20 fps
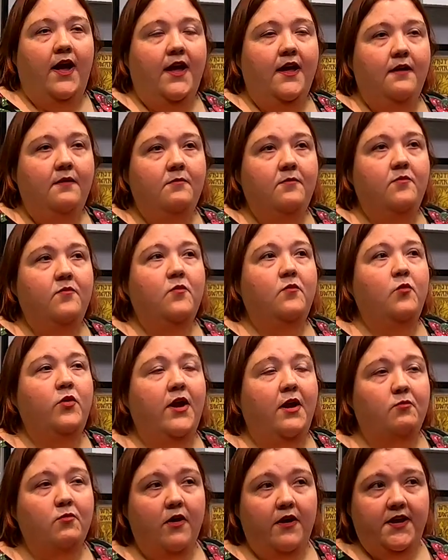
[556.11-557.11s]
I when
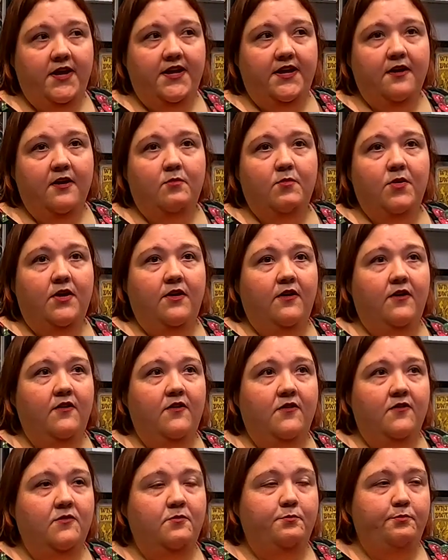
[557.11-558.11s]
I run here,
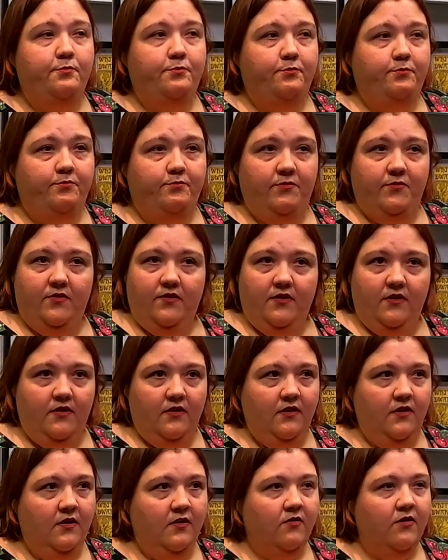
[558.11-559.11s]
because
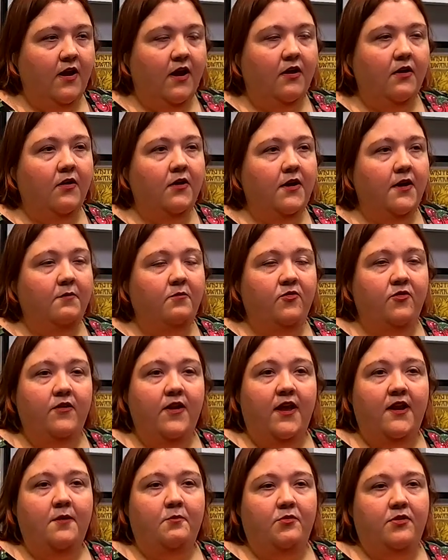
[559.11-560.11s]
you're not going to
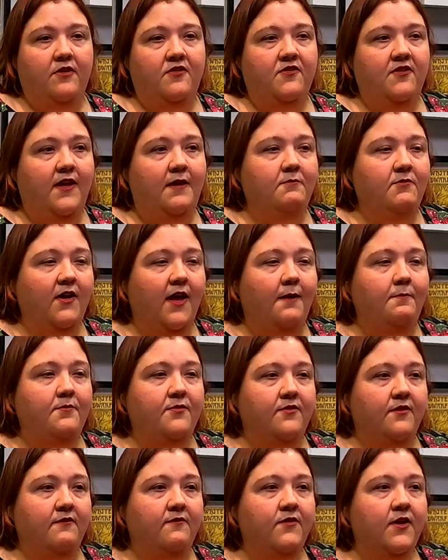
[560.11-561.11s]
end up with the same
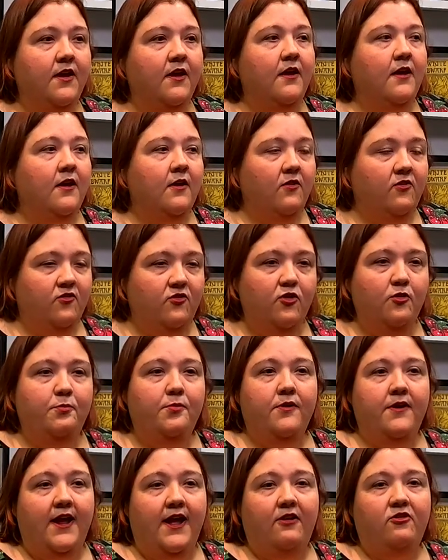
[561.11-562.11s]
types of
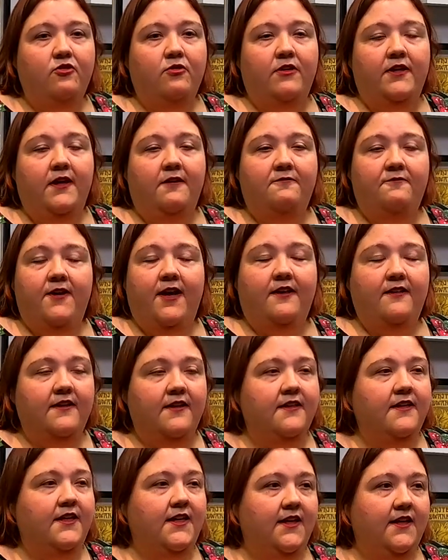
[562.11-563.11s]
supernaturally
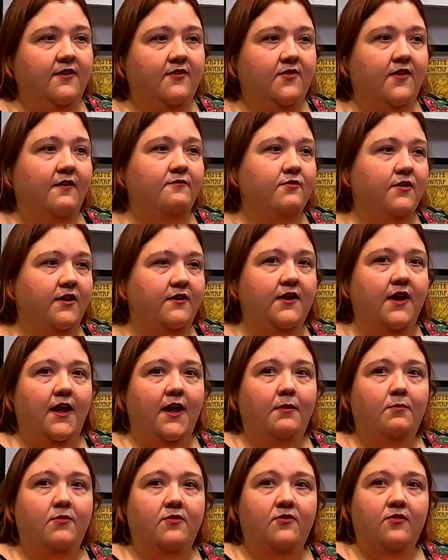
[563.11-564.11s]
affected kids every
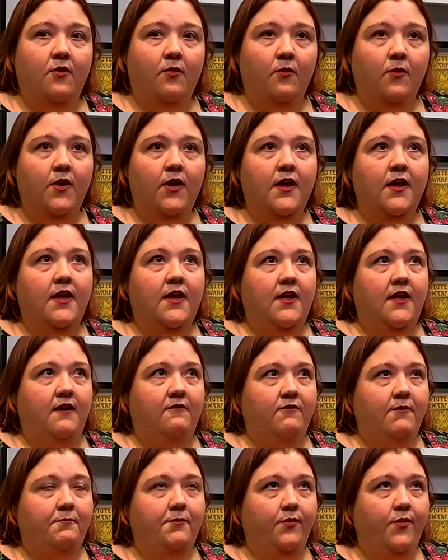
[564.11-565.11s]
time. So
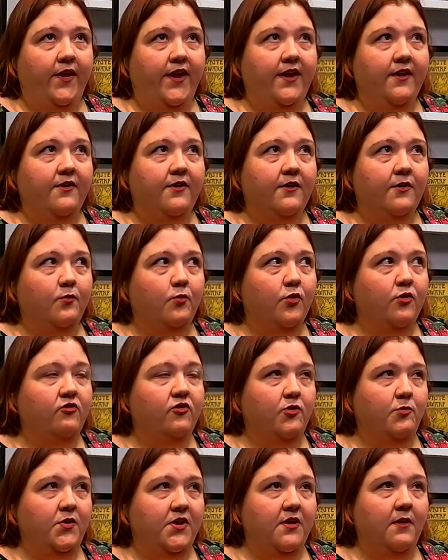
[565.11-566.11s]
if a player were
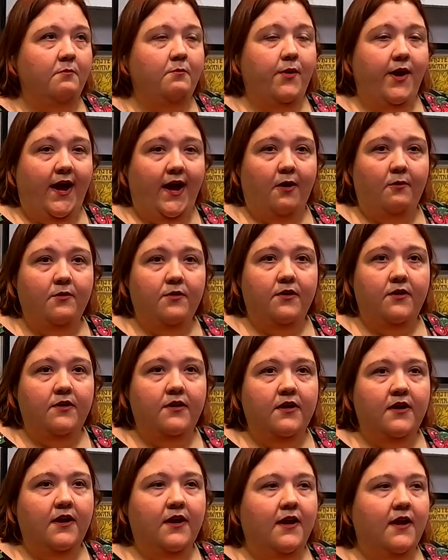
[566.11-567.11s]
to become powered,